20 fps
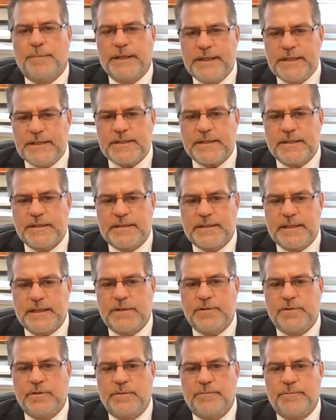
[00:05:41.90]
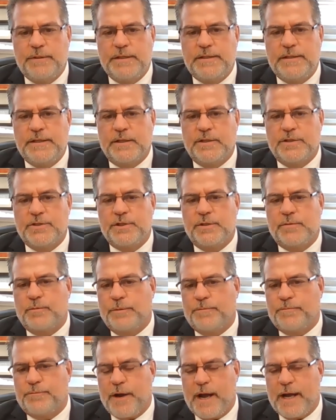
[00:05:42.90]
Please continue to be diligent
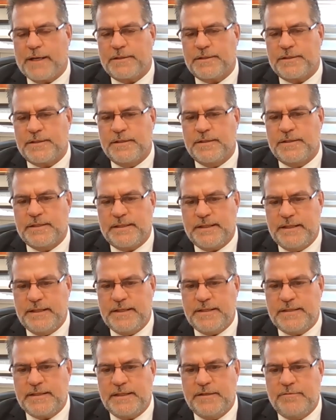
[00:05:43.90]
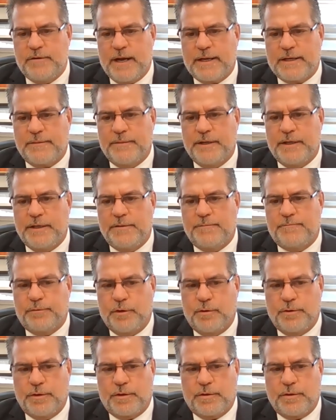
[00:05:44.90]
with practicing CDC recommended
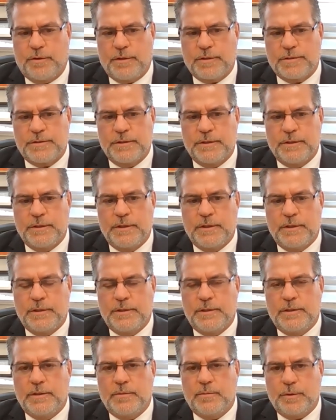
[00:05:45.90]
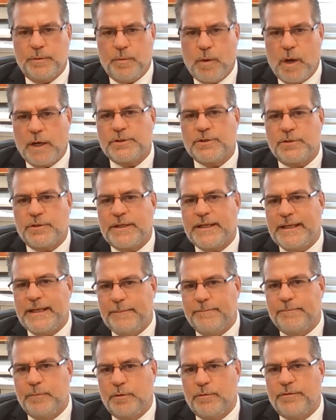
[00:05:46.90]
protocols. We want to
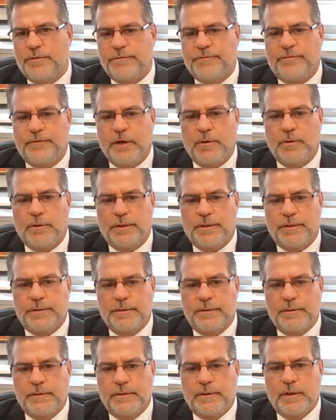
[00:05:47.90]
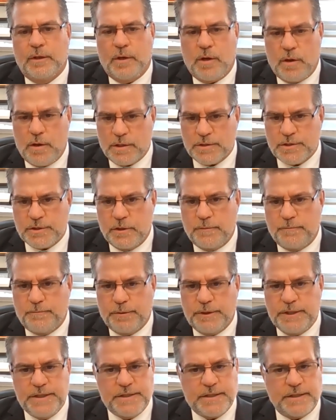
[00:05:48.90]
keep moving forward. Also,
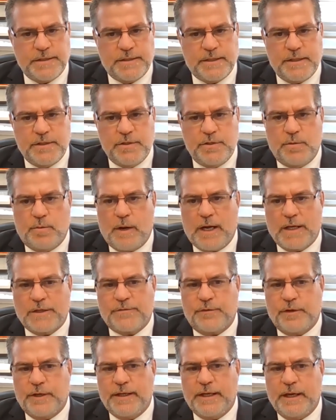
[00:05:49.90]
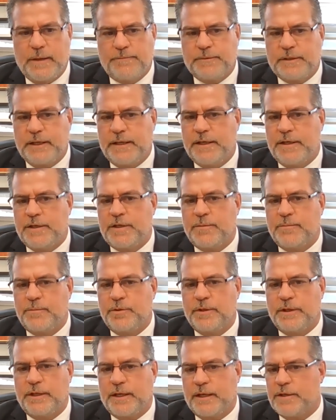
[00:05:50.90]
please continue to watch for any updated
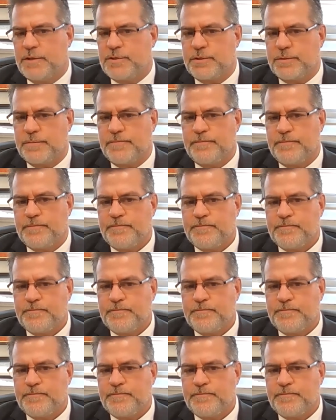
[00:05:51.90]
communication.